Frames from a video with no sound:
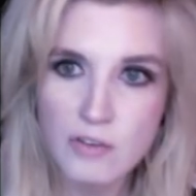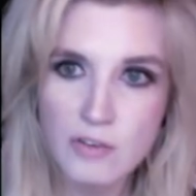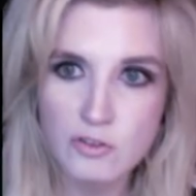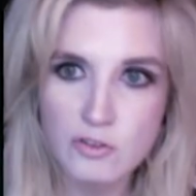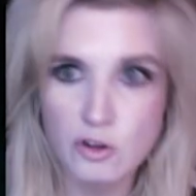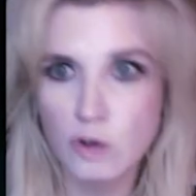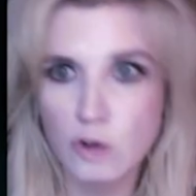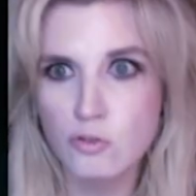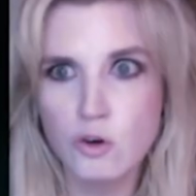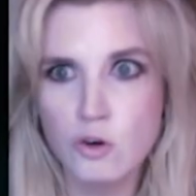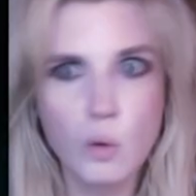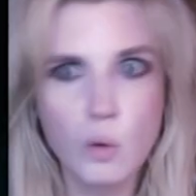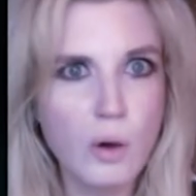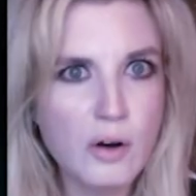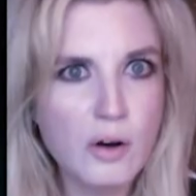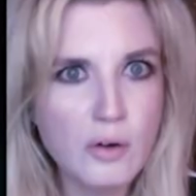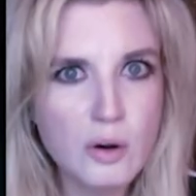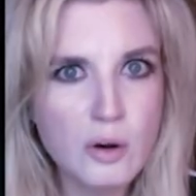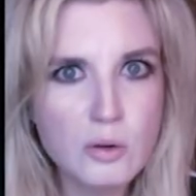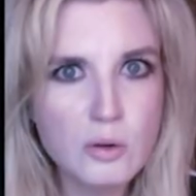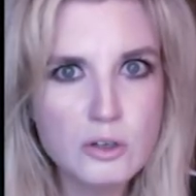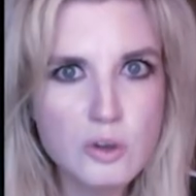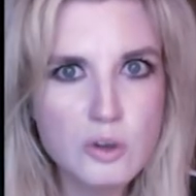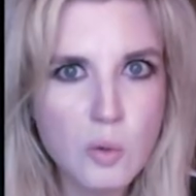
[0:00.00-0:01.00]
So if you're
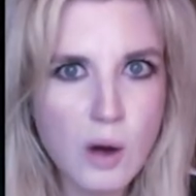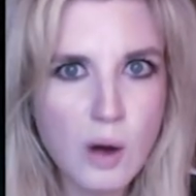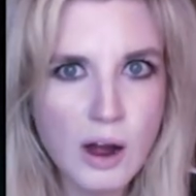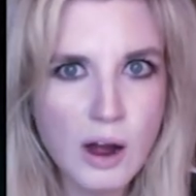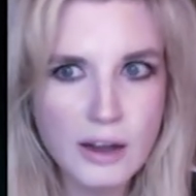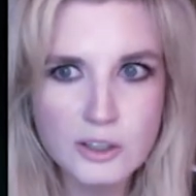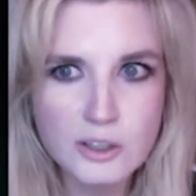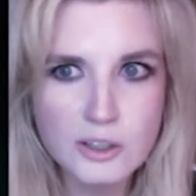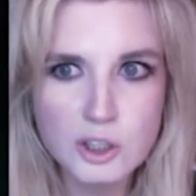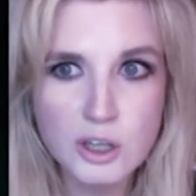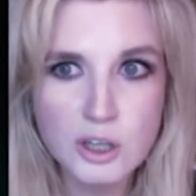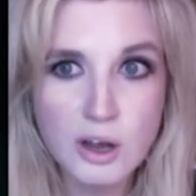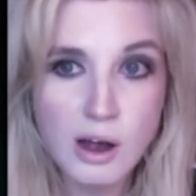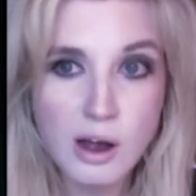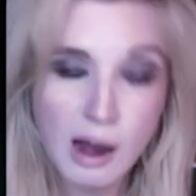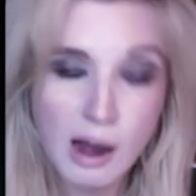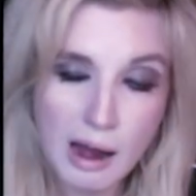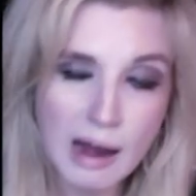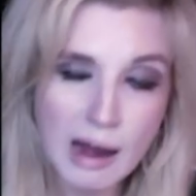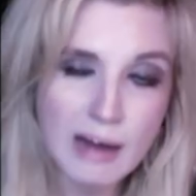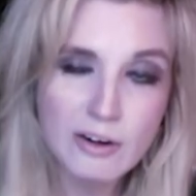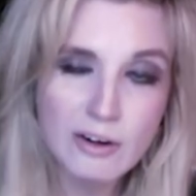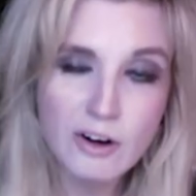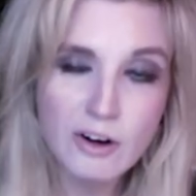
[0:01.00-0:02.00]
wondering what to watch,
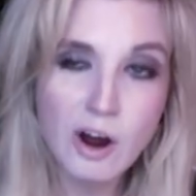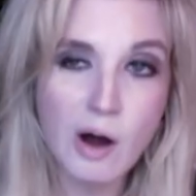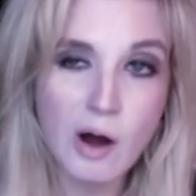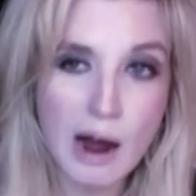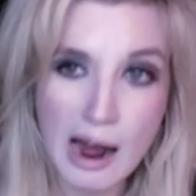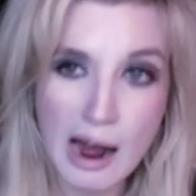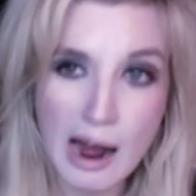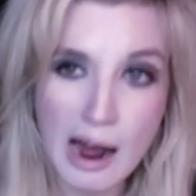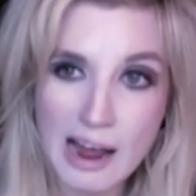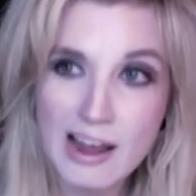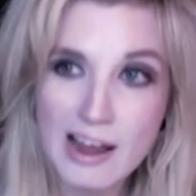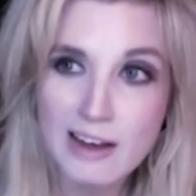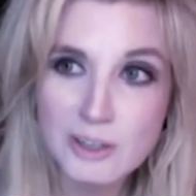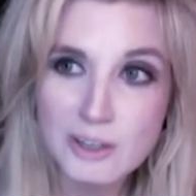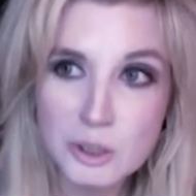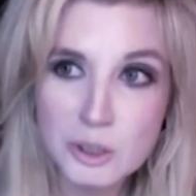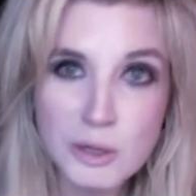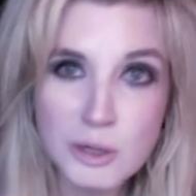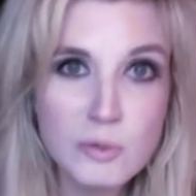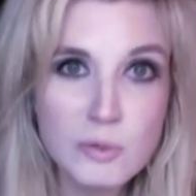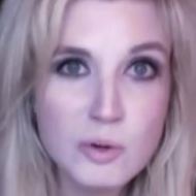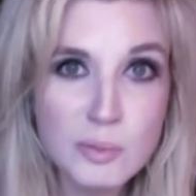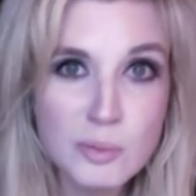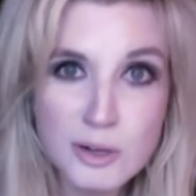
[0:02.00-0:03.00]
I don't know. I
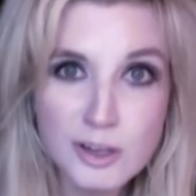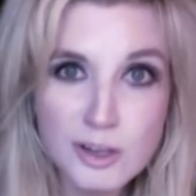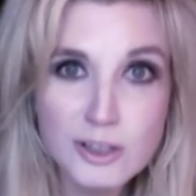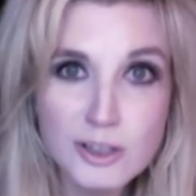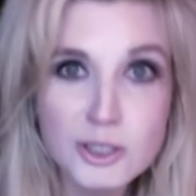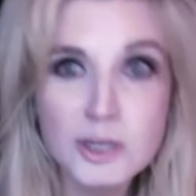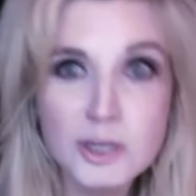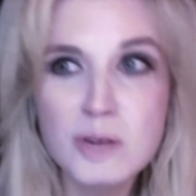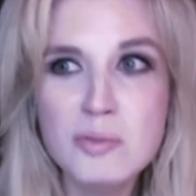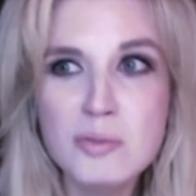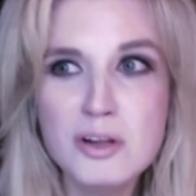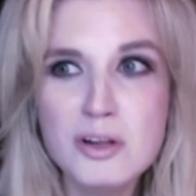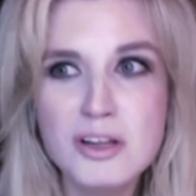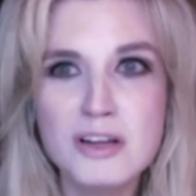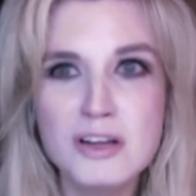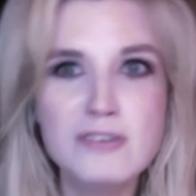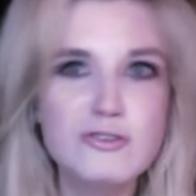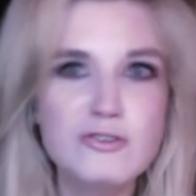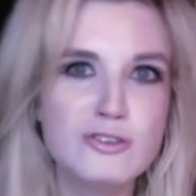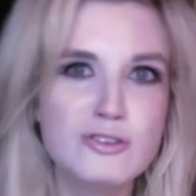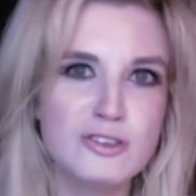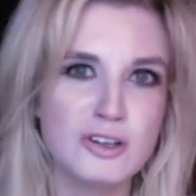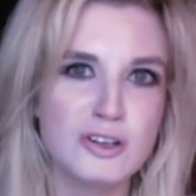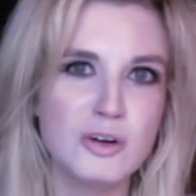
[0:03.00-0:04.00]
actually would be legitimately
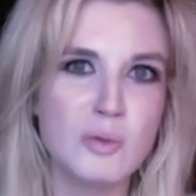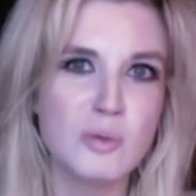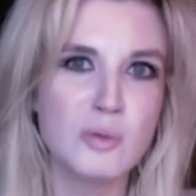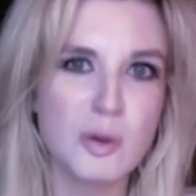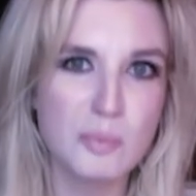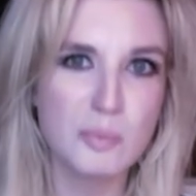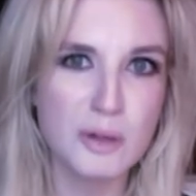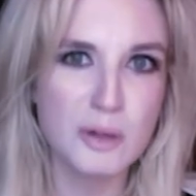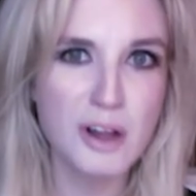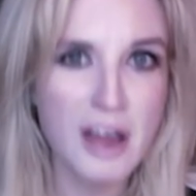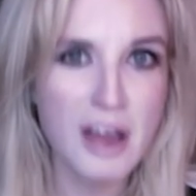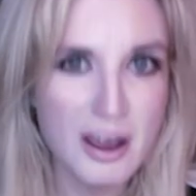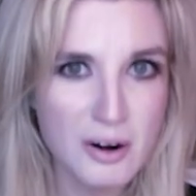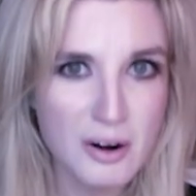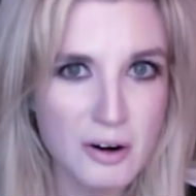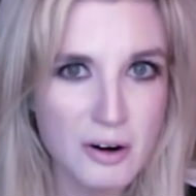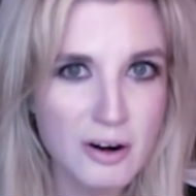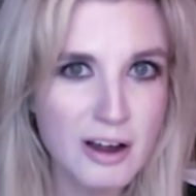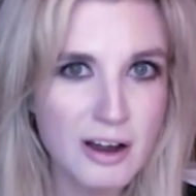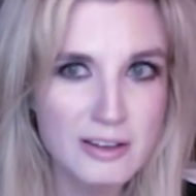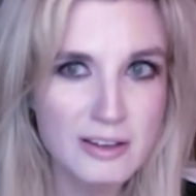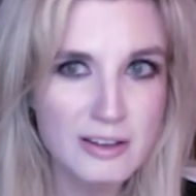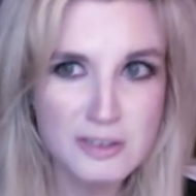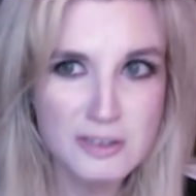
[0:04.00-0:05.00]
interested in what Bill
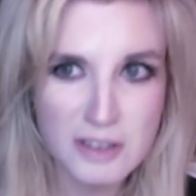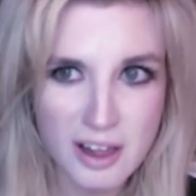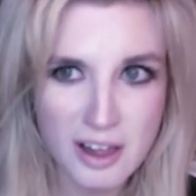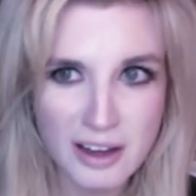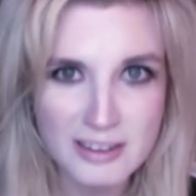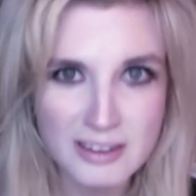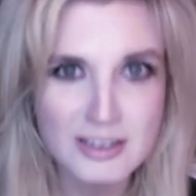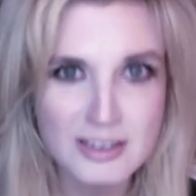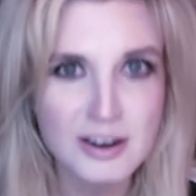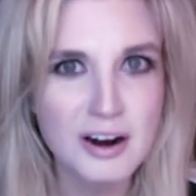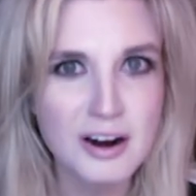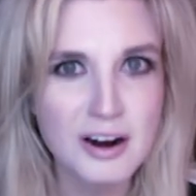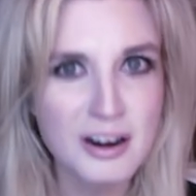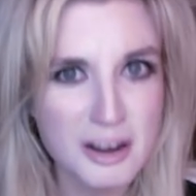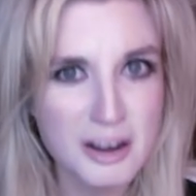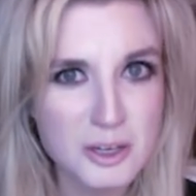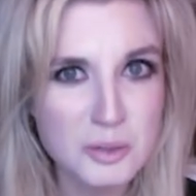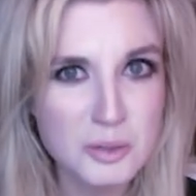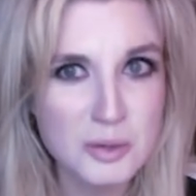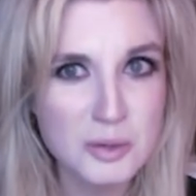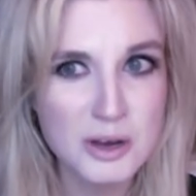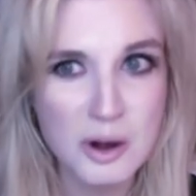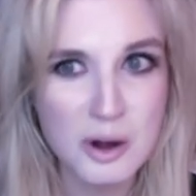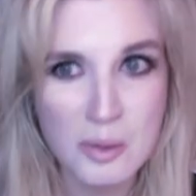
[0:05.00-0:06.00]
Hader had selected on
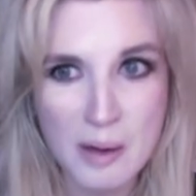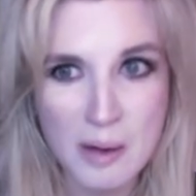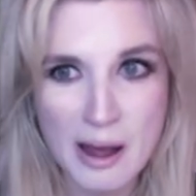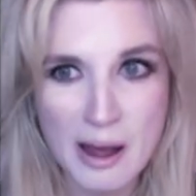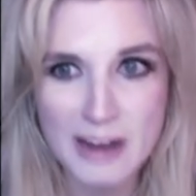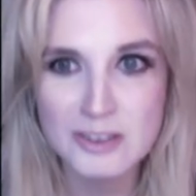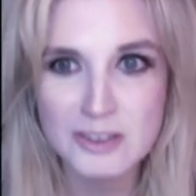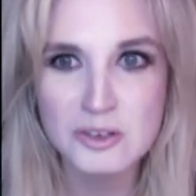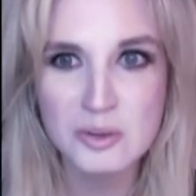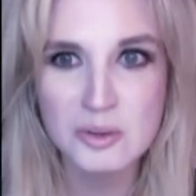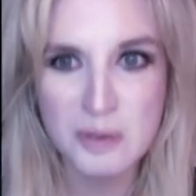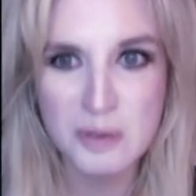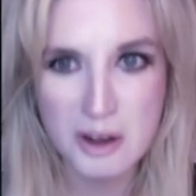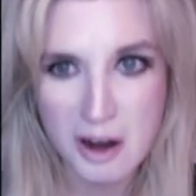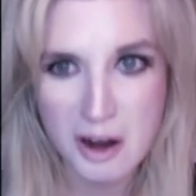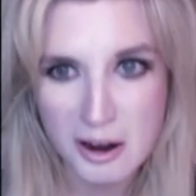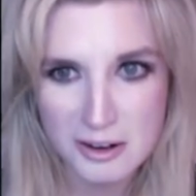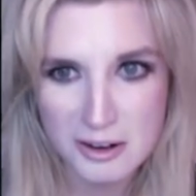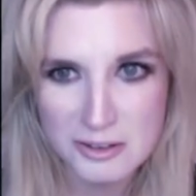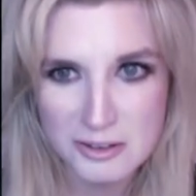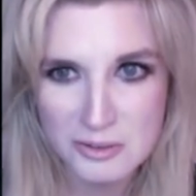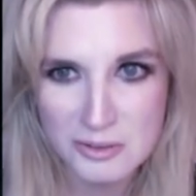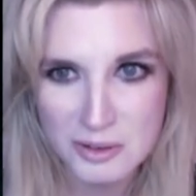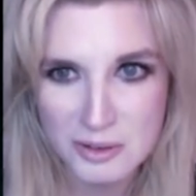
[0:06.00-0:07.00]
HBO Max, to be
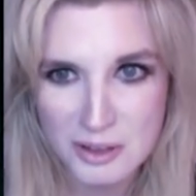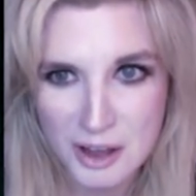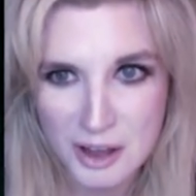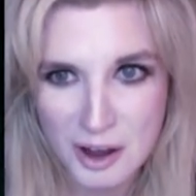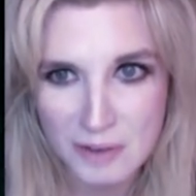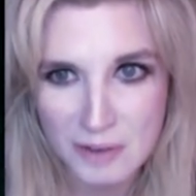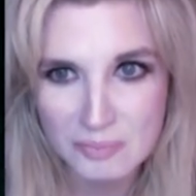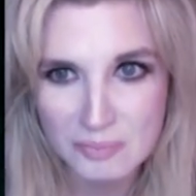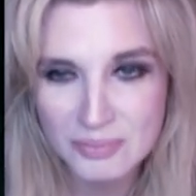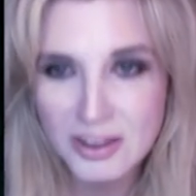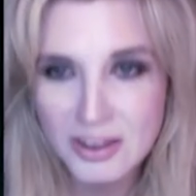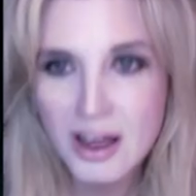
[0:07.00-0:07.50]
honest with you.